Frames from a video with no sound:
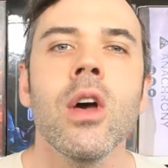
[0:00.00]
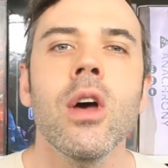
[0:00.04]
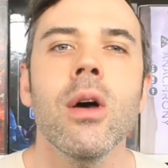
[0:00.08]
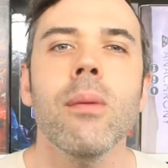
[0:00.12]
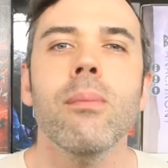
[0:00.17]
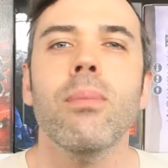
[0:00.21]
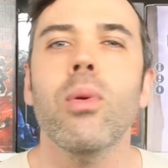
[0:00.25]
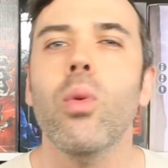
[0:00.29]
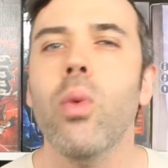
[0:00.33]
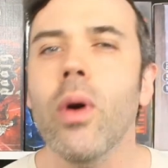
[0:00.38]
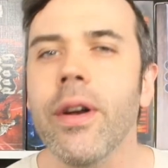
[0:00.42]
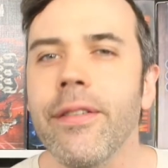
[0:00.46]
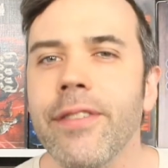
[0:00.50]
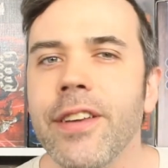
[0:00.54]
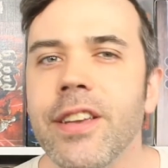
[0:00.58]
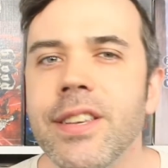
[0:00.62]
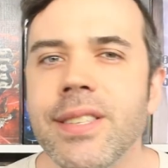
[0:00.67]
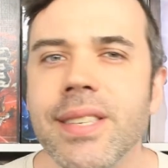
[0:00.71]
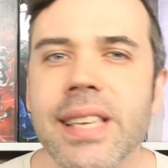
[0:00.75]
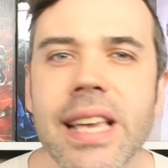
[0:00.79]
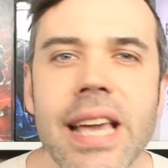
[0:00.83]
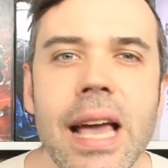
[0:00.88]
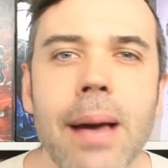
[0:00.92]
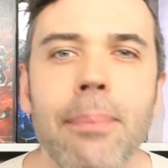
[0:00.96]
but what if you
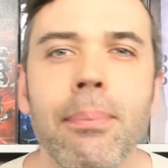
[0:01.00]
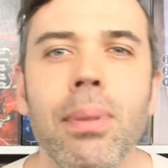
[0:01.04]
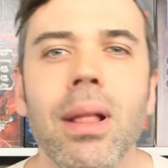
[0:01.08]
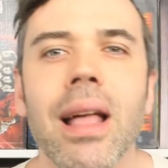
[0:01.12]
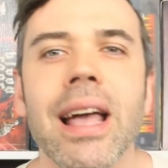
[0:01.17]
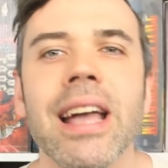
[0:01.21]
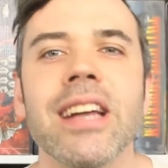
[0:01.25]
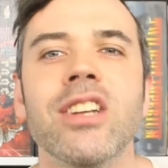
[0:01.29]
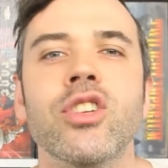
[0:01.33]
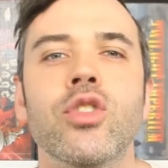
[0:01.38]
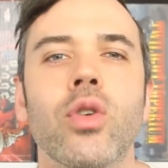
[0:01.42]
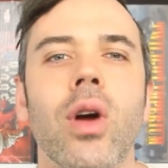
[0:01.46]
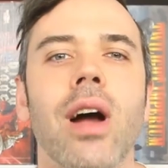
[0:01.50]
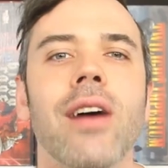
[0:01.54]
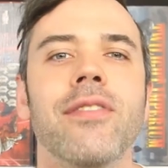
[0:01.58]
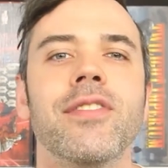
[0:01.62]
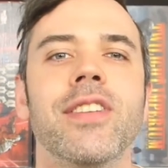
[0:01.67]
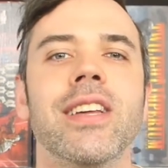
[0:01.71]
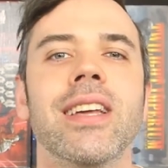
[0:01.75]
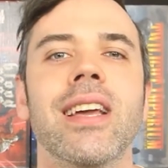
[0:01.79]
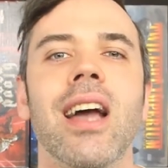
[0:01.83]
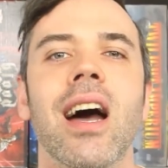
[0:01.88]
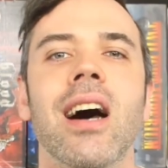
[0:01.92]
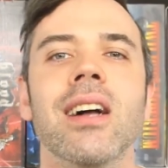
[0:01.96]
see a player
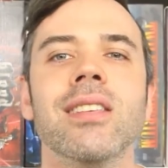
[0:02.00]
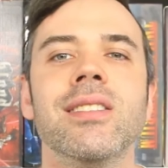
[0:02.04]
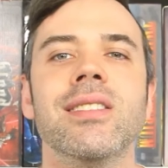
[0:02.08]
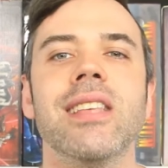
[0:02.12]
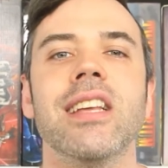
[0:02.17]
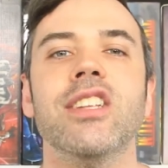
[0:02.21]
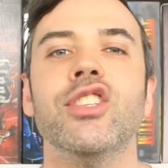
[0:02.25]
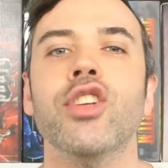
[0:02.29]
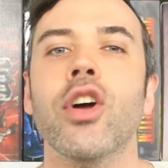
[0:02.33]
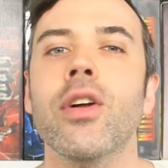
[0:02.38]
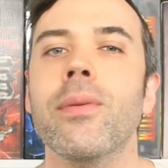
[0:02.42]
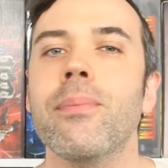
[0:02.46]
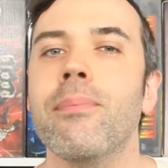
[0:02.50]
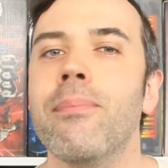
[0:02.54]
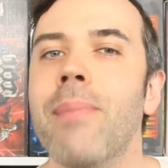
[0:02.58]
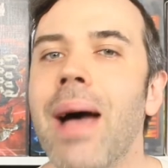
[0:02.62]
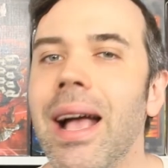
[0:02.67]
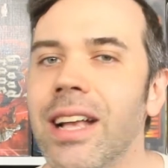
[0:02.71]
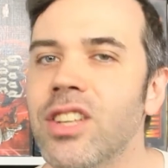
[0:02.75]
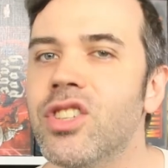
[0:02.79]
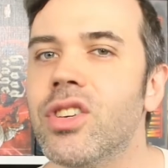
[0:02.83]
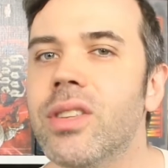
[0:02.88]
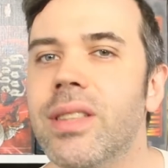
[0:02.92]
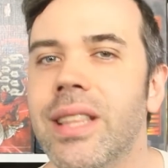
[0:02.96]
drafting cards that don't
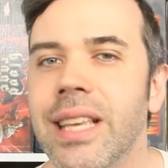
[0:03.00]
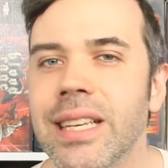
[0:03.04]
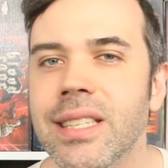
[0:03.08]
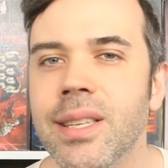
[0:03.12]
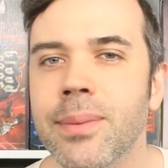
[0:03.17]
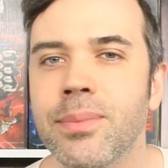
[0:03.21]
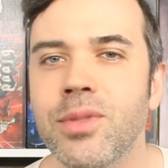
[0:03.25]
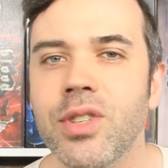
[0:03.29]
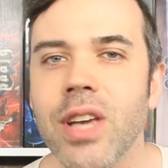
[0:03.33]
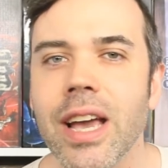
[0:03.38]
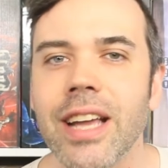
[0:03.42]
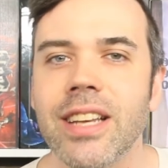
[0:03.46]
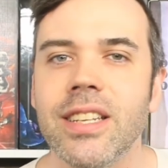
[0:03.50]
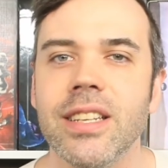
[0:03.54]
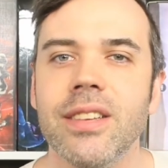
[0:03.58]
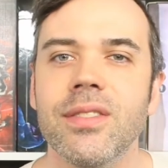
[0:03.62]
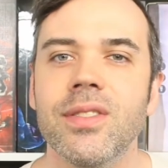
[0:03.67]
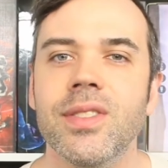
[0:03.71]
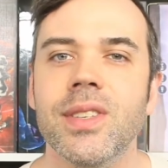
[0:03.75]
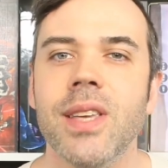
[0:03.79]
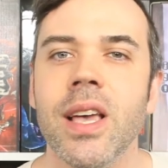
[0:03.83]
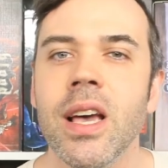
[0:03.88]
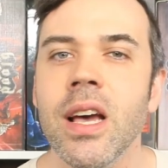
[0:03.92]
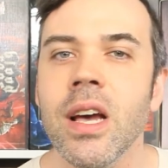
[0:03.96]
match these
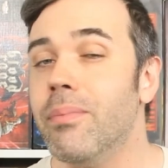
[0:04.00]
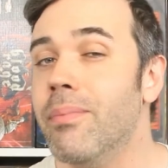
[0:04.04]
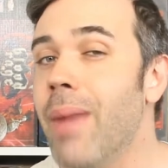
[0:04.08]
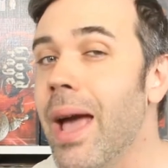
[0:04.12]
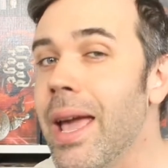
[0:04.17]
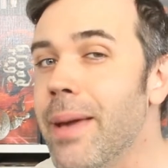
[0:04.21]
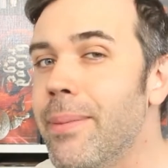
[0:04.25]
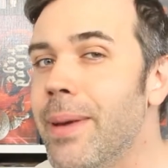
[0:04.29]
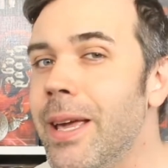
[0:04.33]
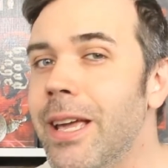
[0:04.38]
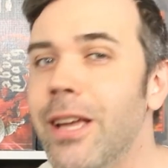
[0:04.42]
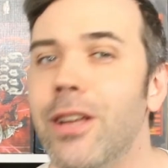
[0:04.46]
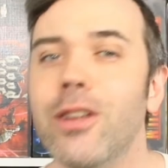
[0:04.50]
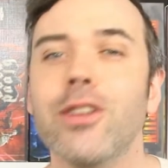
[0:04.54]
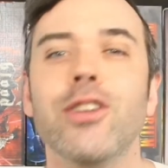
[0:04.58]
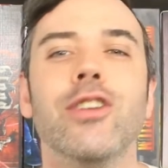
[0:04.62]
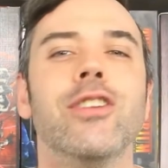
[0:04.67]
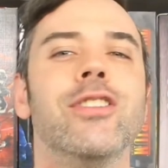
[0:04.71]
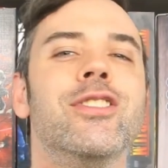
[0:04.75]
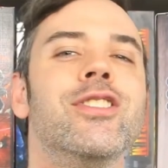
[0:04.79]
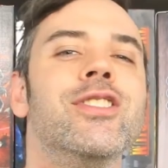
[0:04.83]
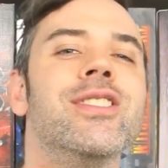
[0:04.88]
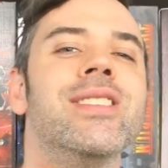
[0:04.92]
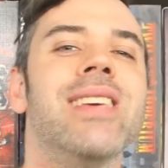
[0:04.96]
objectives? Maybe you
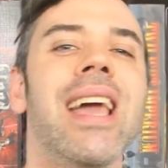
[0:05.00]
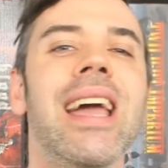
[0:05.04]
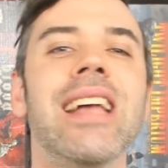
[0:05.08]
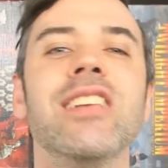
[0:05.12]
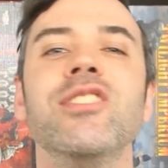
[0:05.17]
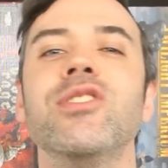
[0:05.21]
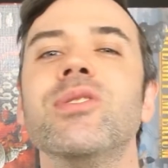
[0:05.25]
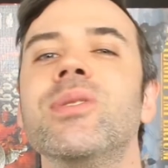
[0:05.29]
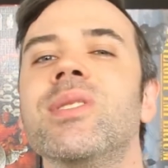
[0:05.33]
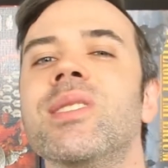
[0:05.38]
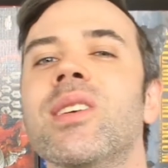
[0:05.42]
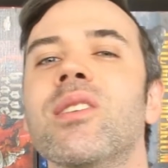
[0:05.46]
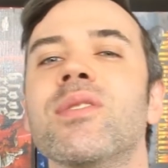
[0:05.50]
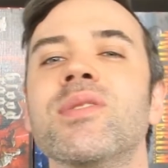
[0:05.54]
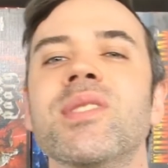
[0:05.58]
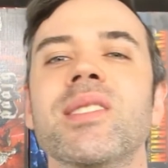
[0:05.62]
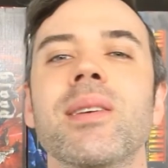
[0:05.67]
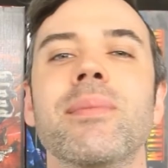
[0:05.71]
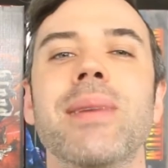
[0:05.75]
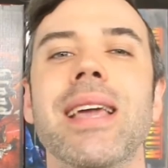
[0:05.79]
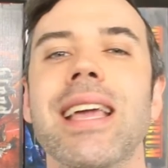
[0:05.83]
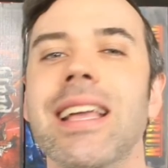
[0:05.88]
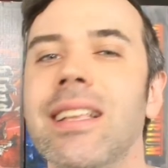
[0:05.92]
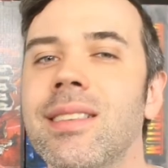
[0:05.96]
just gained yourself
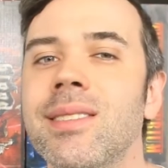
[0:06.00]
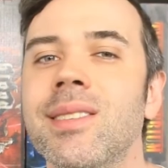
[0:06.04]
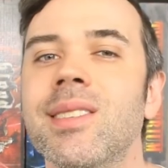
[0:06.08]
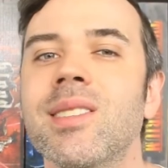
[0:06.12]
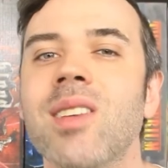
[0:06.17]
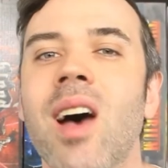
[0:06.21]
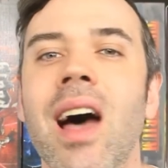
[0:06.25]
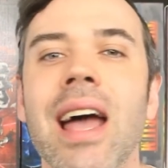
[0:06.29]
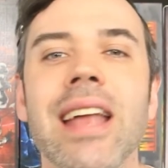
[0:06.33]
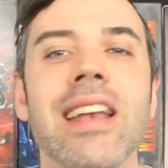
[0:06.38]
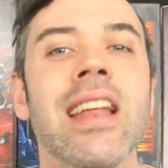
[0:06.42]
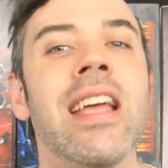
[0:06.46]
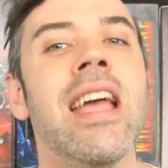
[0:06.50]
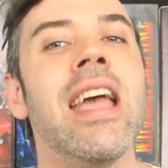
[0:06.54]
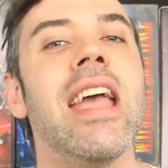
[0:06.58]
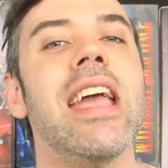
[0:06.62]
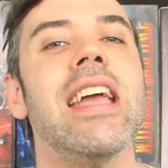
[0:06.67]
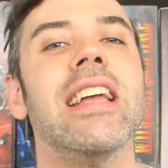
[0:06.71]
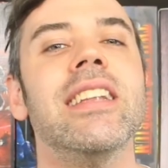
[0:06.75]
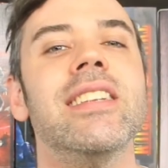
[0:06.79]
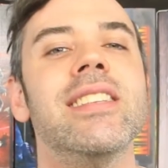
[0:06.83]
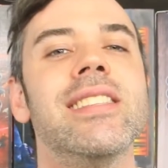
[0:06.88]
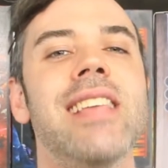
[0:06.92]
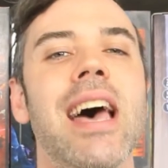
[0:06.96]
some insight
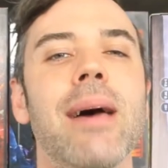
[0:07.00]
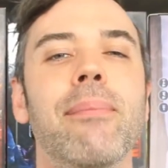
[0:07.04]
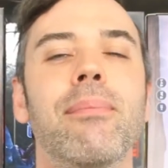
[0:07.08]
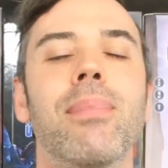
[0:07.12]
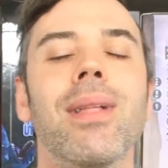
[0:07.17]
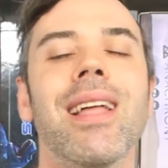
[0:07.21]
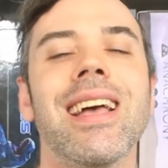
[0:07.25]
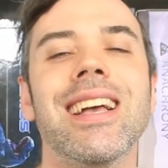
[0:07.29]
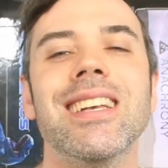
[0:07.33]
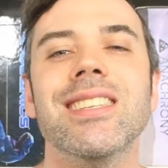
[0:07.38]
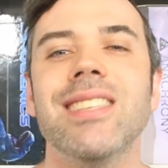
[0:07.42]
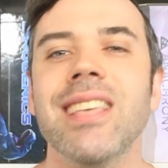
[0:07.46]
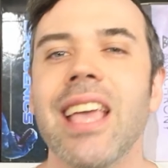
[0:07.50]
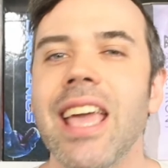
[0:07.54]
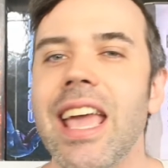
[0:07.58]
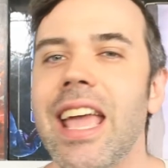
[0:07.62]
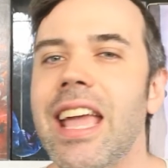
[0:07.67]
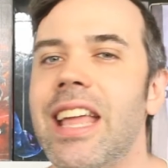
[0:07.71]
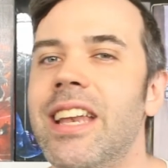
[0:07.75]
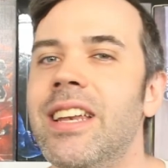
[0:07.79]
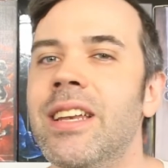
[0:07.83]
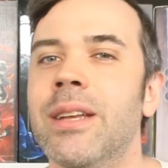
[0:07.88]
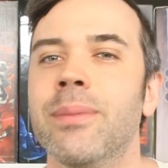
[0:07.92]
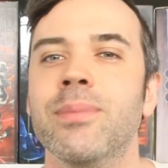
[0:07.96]
into that player's
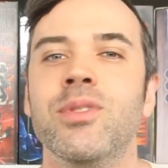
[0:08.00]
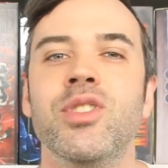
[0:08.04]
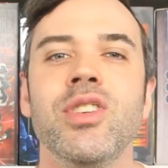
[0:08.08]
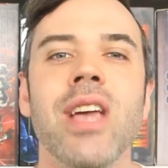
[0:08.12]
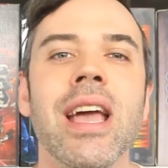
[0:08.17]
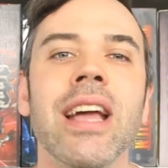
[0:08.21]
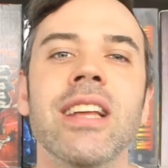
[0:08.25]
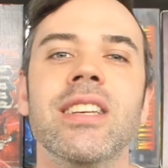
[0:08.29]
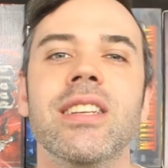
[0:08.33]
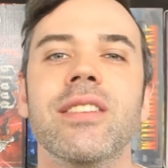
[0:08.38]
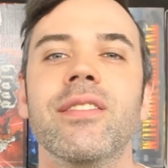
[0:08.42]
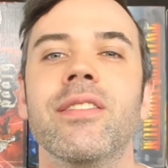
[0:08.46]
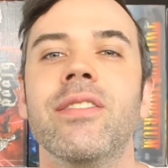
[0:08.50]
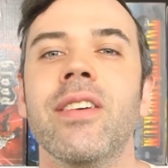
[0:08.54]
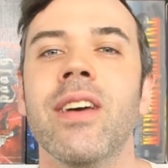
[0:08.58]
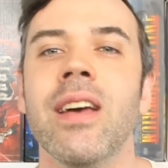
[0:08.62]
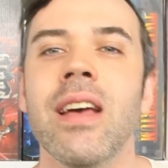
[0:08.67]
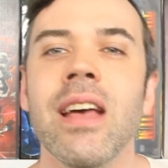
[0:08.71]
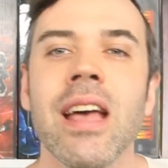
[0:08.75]
hidden objective.